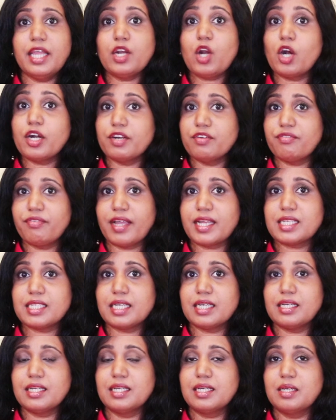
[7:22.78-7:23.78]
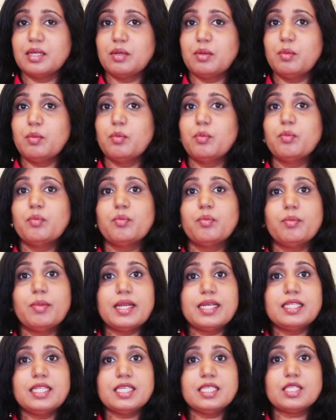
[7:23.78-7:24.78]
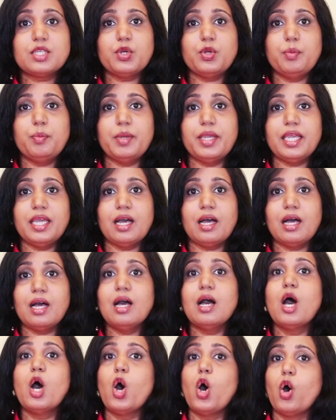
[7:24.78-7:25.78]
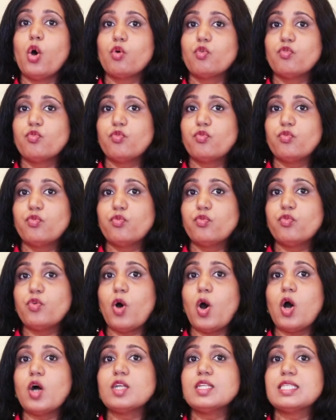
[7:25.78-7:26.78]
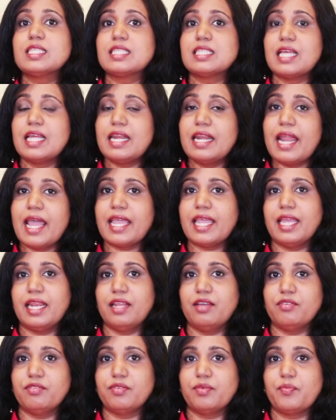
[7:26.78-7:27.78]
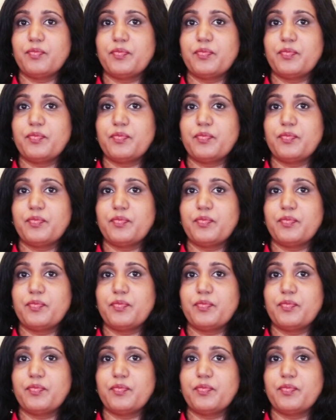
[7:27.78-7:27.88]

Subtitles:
are not infected. But this could be a false negative.